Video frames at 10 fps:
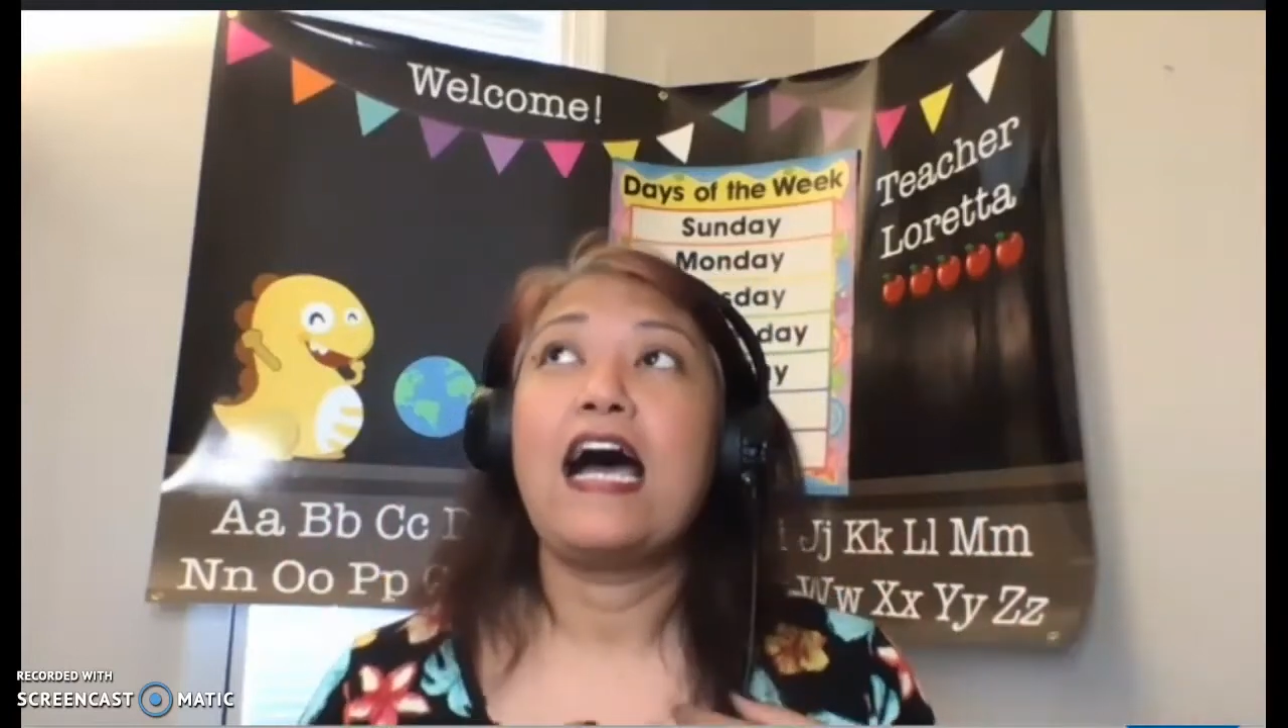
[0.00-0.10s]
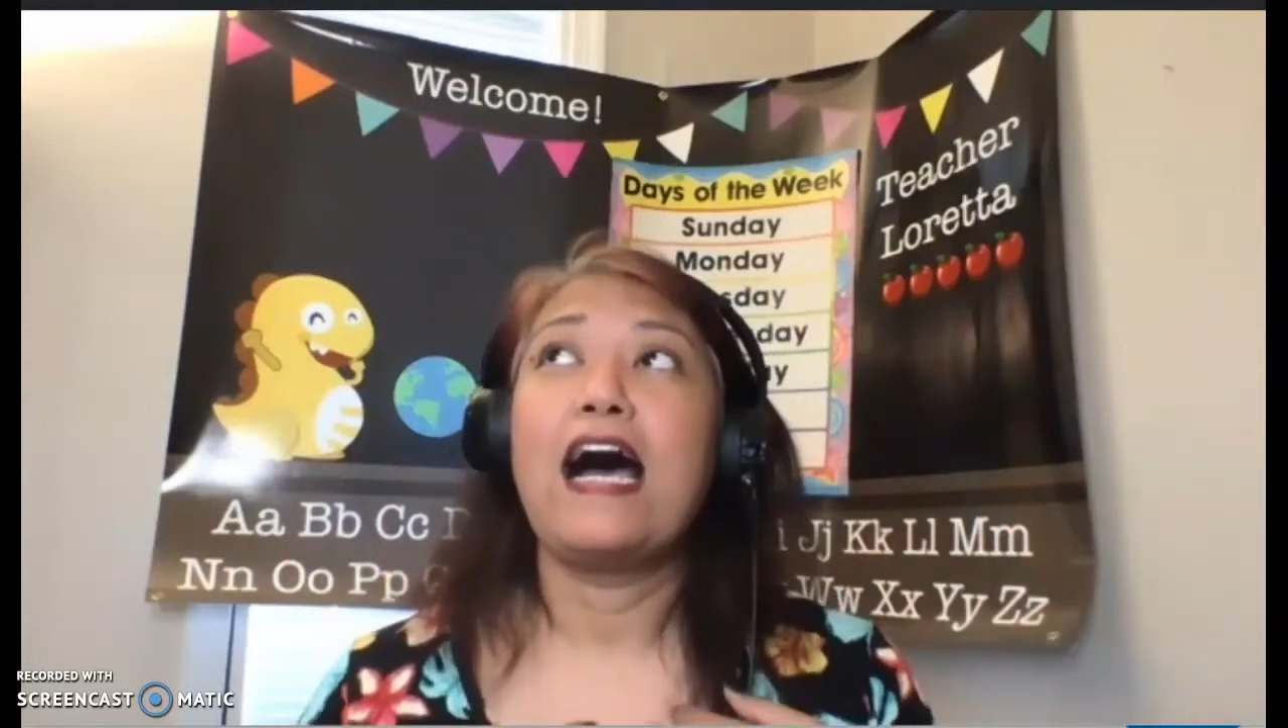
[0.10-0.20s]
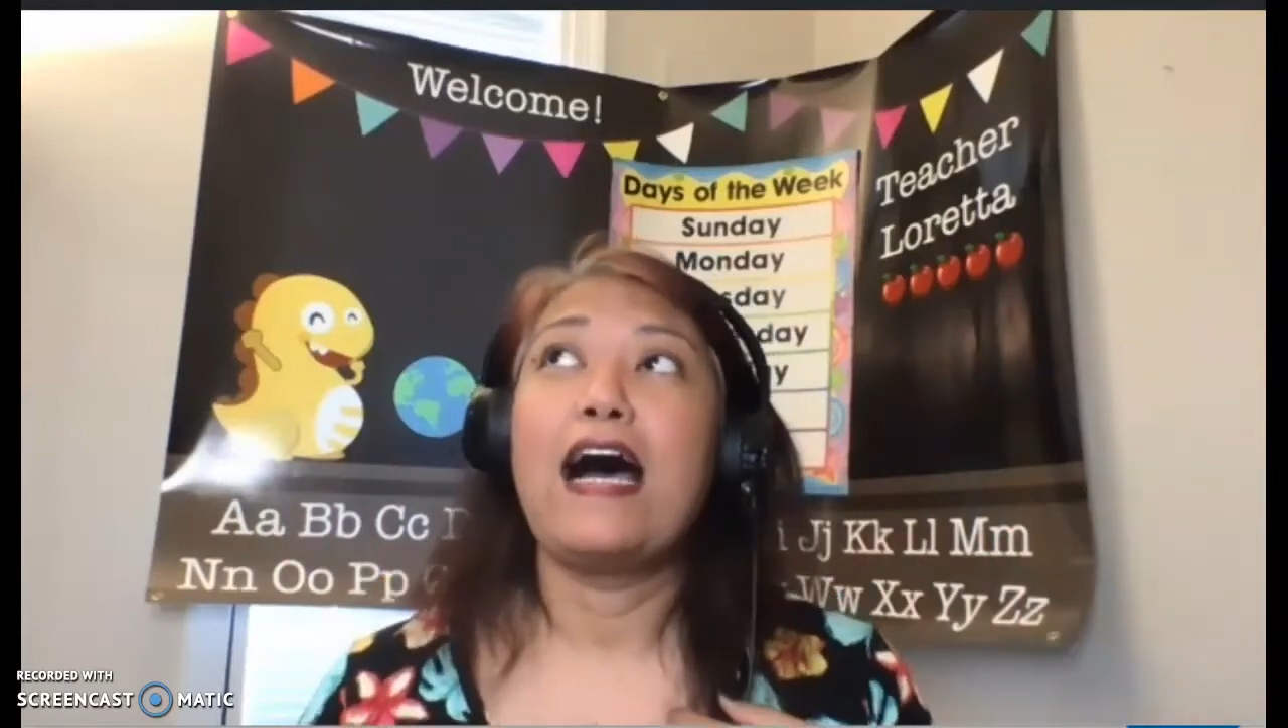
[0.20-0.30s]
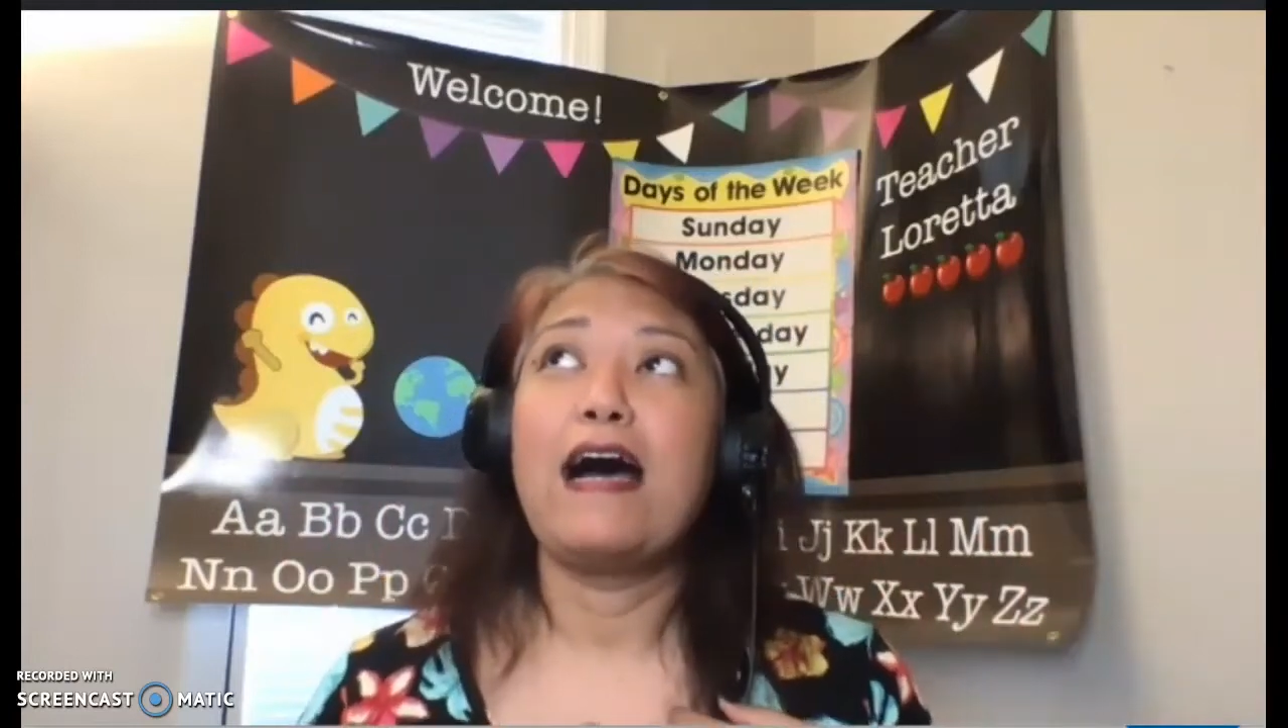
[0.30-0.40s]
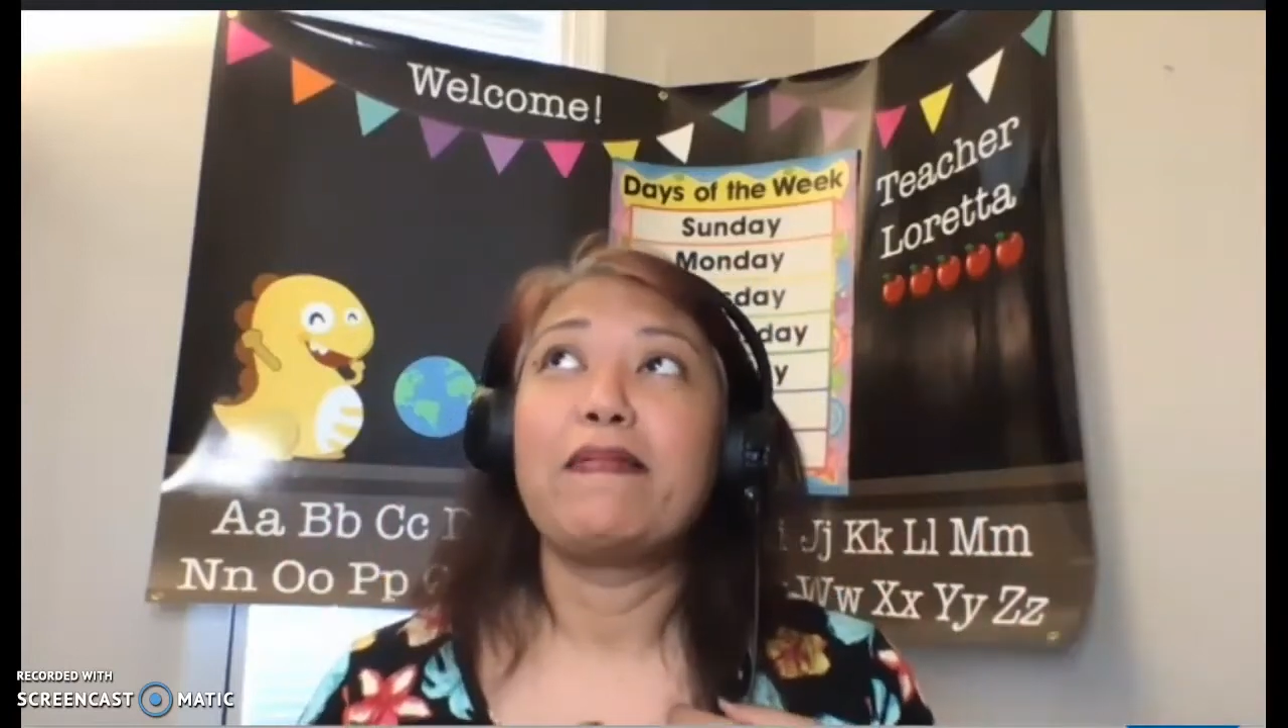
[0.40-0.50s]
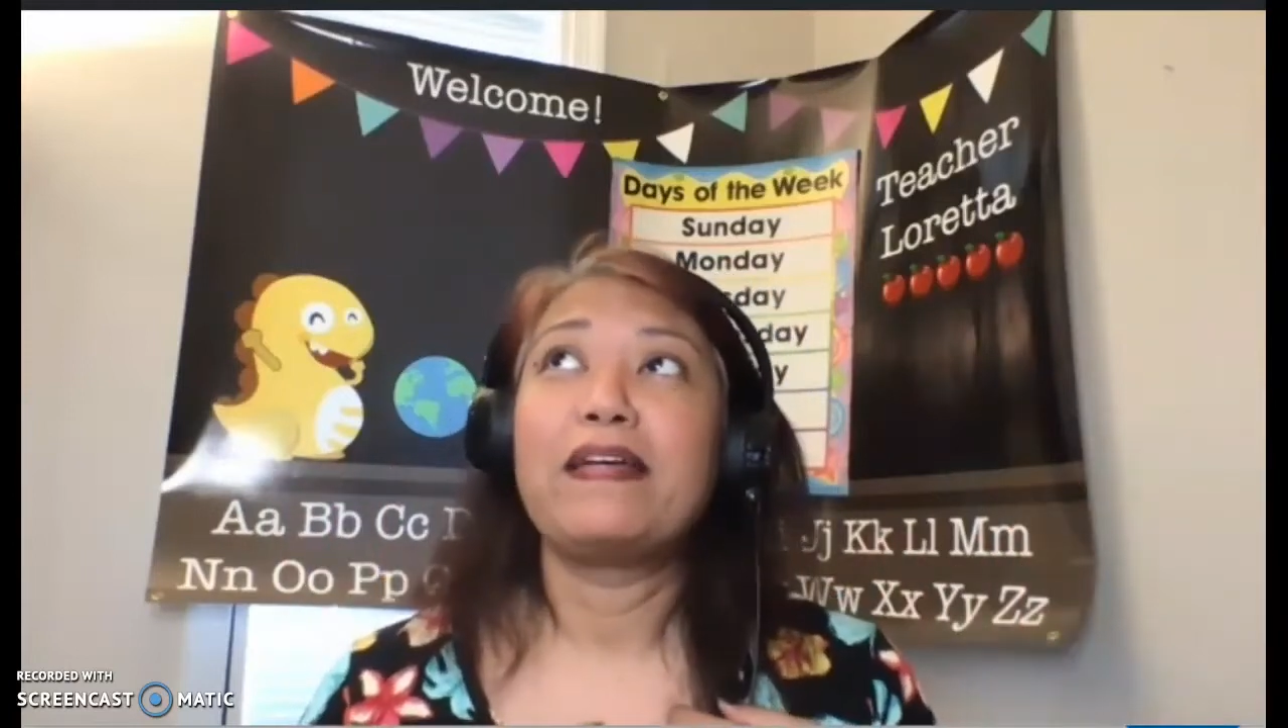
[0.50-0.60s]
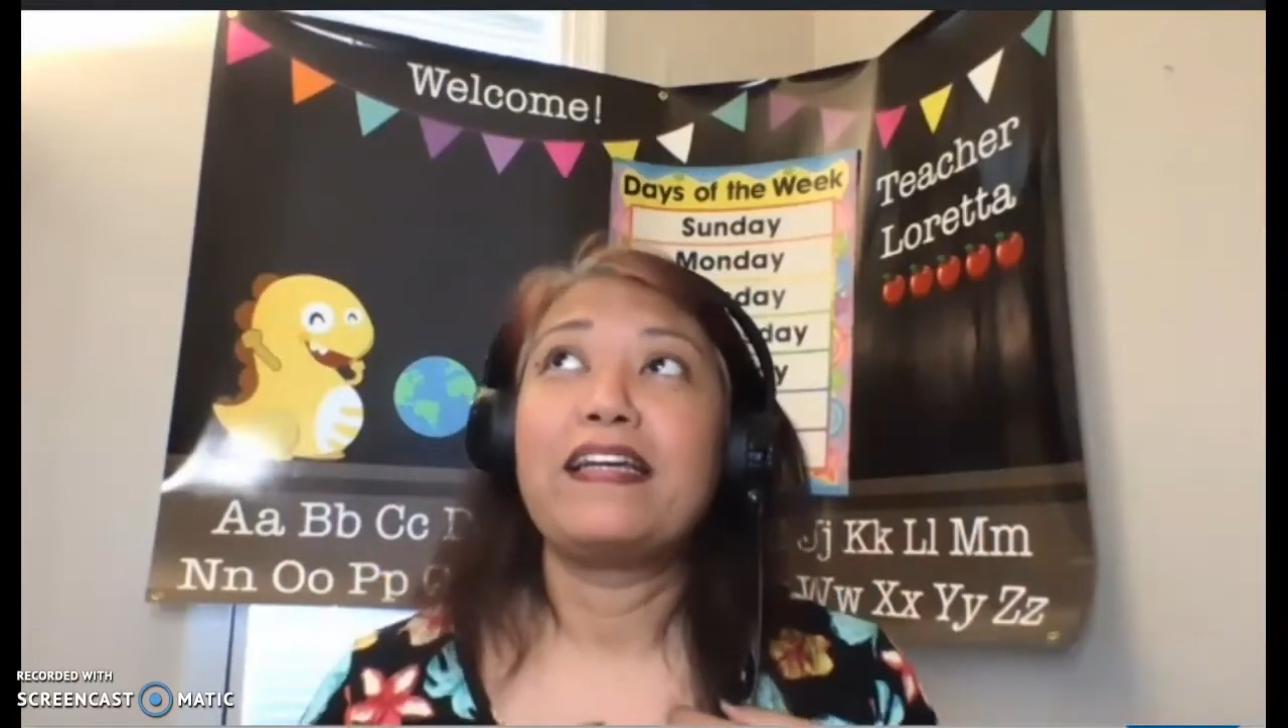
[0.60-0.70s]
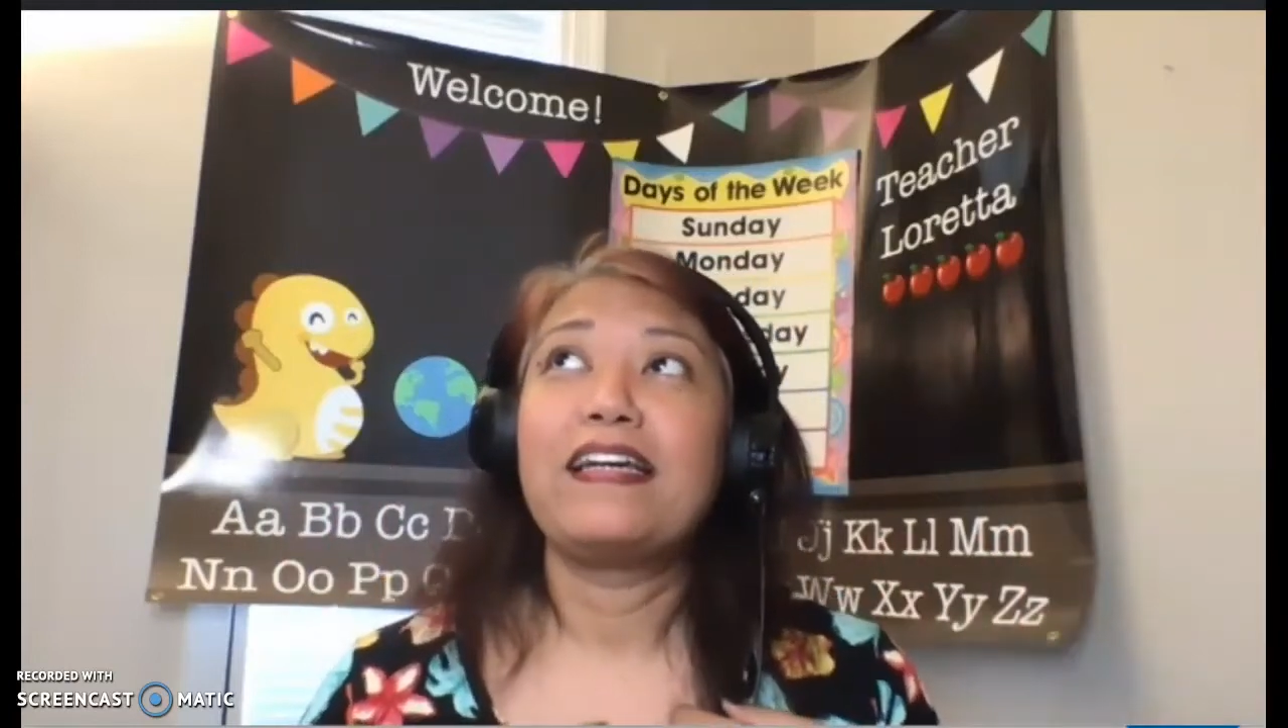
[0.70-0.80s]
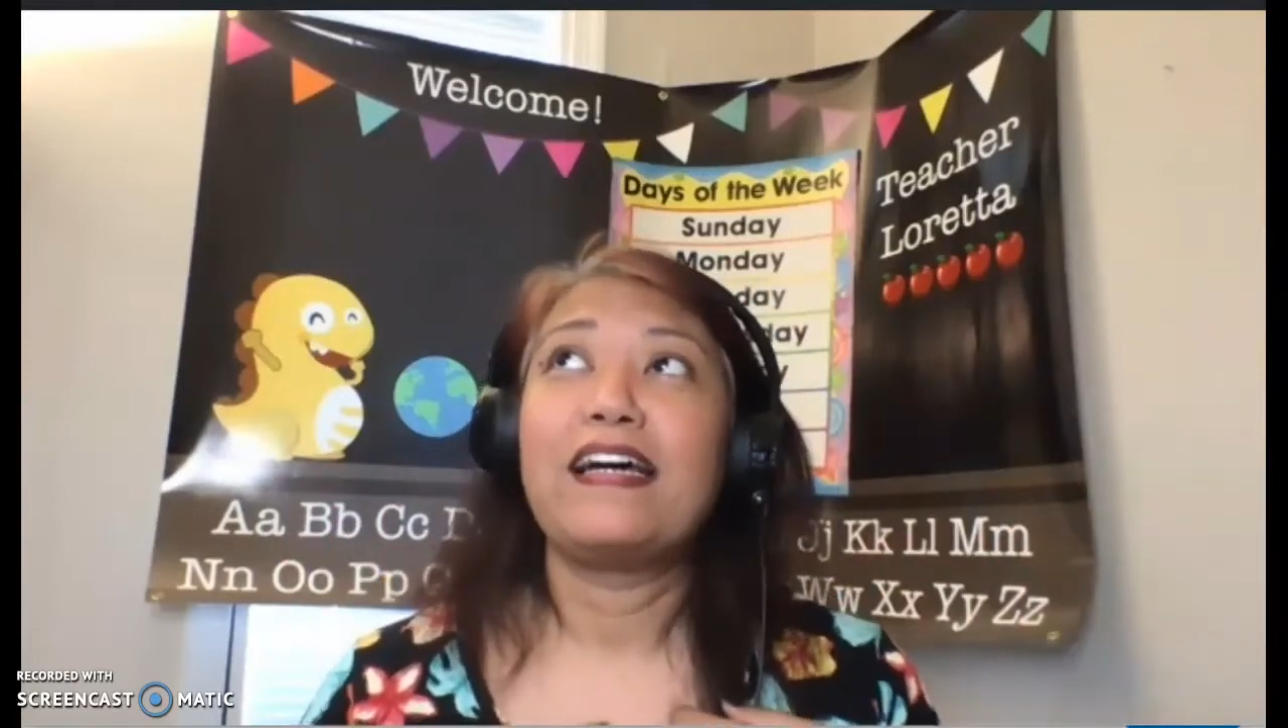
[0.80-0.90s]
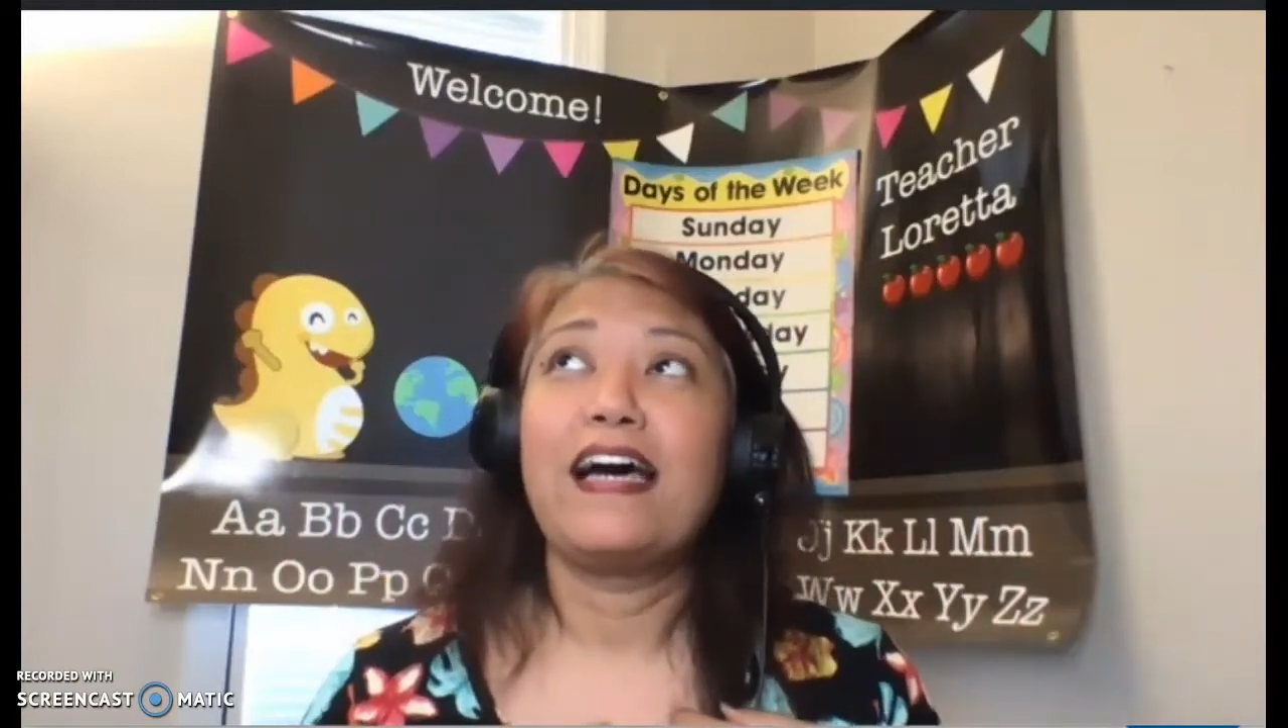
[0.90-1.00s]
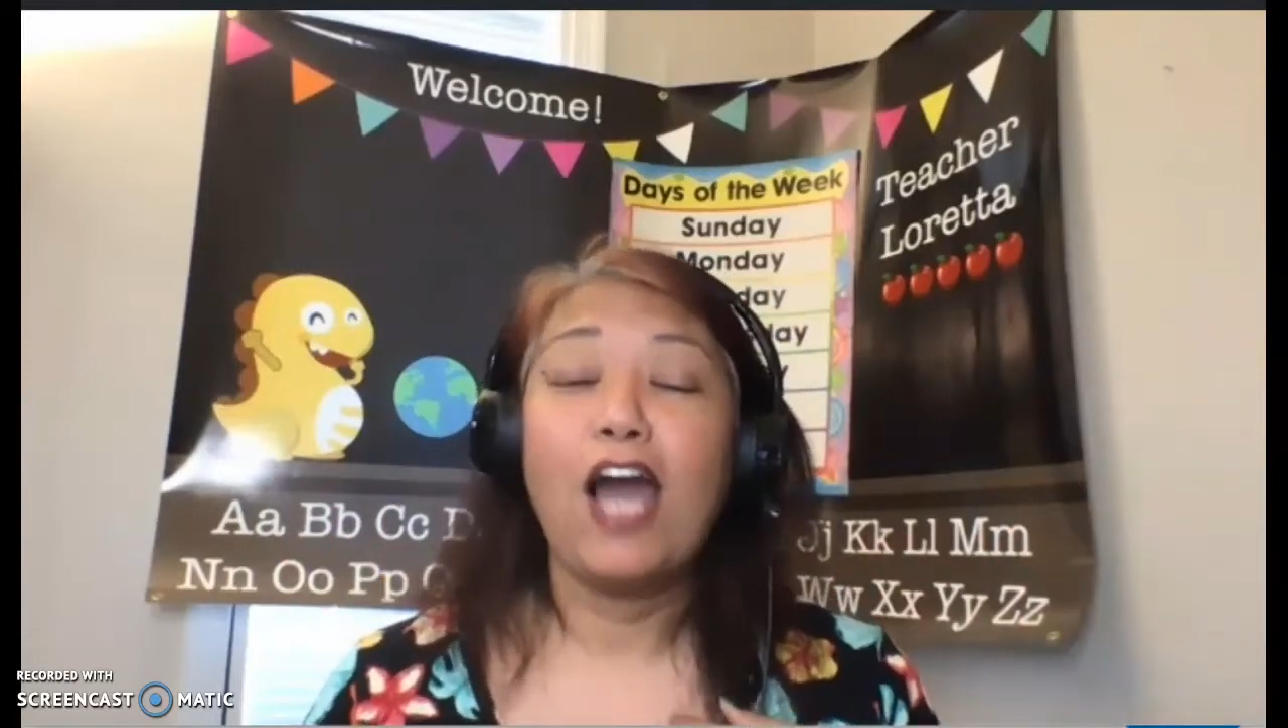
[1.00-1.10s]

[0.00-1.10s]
a